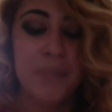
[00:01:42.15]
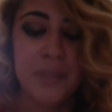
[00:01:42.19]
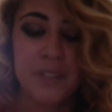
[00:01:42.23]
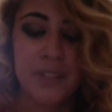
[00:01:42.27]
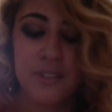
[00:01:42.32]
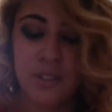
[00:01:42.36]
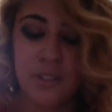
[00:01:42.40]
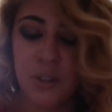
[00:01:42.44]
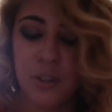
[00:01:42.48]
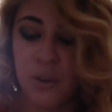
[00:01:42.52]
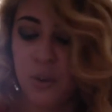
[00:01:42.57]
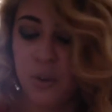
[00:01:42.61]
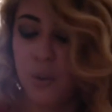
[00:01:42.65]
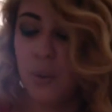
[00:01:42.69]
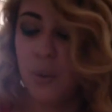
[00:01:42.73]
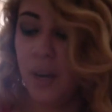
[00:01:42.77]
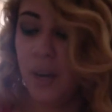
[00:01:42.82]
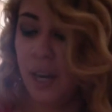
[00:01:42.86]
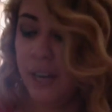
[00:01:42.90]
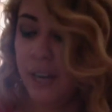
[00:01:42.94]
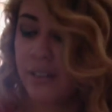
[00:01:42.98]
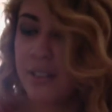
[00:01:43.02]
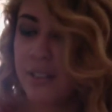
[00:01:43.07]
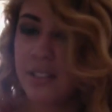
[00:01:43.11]
So
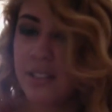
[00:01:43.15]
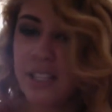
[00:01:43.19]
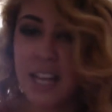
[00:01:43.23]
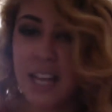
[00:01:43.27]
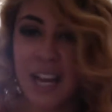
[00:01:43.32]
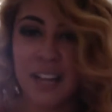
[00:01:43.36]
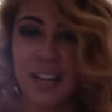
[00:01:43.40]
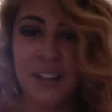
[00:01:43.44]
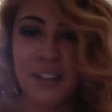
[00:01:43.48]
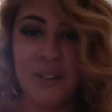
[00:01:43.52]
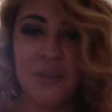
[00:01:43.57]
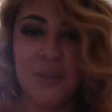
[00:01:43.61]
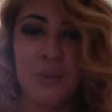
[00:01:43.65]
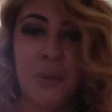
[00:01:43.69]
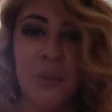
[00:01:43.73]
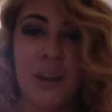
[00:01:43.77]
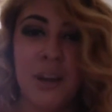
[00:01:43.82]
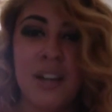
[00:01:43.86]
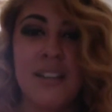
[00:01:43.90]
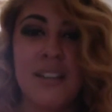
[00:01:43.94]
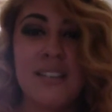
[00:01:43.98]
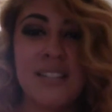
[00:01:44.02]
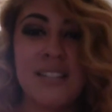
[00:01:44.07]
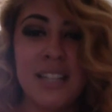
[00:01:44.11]
I just kind of
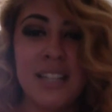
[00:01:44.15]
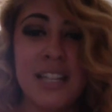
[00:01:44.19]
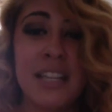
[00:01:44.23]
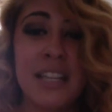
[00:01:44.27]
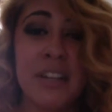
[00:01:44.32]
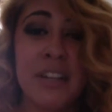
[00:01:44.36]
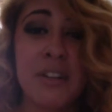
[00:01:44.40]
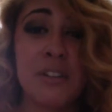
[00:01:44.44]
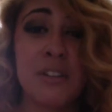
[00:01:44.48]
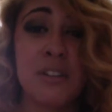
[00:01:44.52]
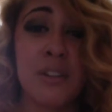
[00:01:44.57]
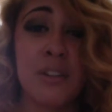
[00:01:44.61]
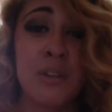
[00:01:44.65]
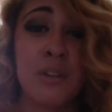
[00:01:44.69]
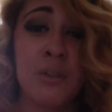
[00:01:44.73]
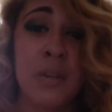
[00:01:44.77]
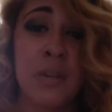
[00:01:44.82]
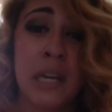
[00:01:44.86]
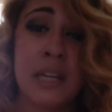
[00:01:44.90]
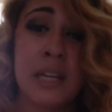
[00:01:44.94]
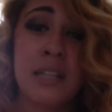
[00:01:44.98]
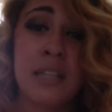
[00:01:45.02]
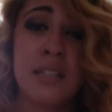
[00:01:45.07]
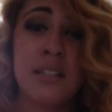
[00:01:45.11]
want to sit here and tell you
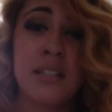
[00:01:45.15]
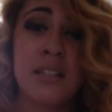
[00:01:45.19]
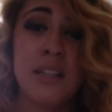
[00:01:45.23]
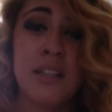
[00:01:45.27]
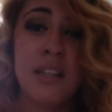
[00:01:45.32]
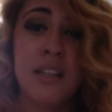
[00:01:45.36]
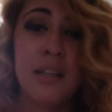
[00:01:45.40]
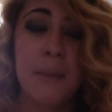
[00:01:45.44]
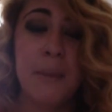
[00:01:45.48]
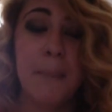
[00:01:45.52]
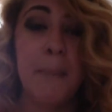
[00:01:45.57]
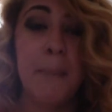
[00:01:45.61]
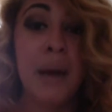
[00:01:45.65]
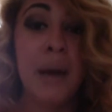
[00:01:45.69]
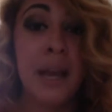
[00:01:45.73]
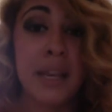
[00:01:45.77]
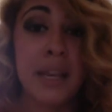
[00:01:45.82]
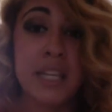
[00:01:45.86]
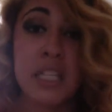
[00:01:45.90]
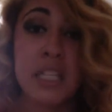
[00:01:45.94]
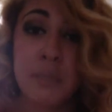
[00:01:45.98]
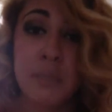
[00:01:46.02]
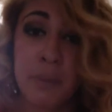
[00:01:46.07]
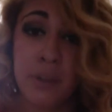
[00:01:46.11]
guys my
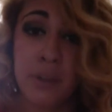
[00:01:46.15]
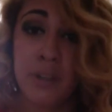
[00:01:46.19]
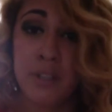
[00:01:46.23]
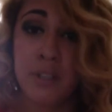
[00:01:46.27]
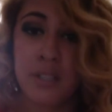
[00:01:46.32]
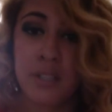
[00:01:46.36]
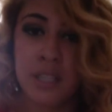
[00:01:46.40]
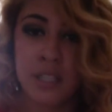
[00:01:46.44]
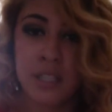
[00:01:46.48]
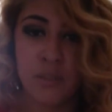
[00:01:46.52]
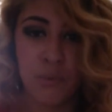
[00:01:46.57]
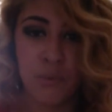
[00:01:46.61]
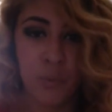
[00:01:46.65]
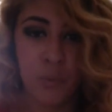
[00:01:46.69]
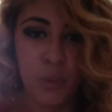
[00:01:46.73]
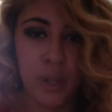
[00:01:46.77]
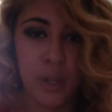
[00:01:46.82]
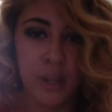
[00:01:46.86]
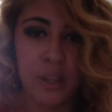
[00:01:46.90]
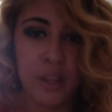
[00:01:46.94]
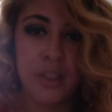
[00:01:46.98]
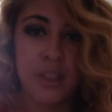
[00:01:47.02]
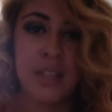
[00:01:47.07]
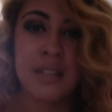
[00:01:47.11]
experiences and
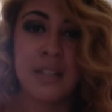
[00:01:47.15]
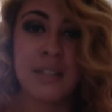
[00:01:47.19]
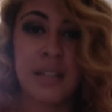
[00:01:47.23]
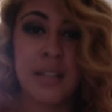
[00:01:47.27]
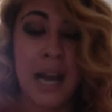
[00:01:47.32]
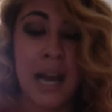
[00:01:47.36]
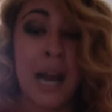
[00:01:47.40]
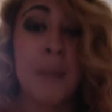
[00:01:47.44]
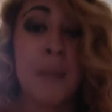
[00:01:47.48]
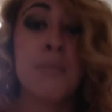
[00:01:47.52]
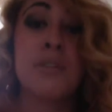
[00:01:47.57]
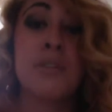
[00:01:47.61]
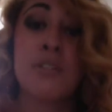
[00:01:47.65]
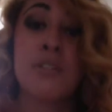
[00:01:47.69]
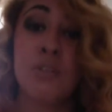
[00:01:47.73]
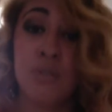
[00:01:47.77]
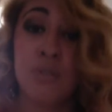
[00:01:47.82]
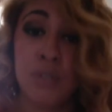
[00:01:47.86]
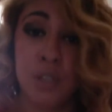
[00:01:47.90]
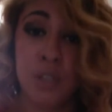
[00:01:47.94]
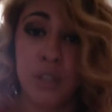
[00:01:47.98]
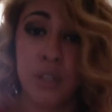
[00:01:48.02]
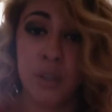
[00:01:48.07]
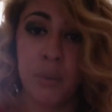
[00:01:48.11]
the things that I'm
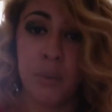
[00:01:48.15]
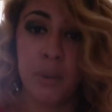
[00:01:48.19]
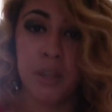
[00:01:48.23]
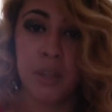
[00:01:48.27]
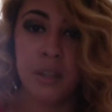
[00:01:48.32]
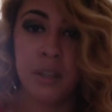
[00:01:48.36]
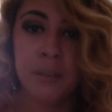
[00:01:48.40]
still dealing with.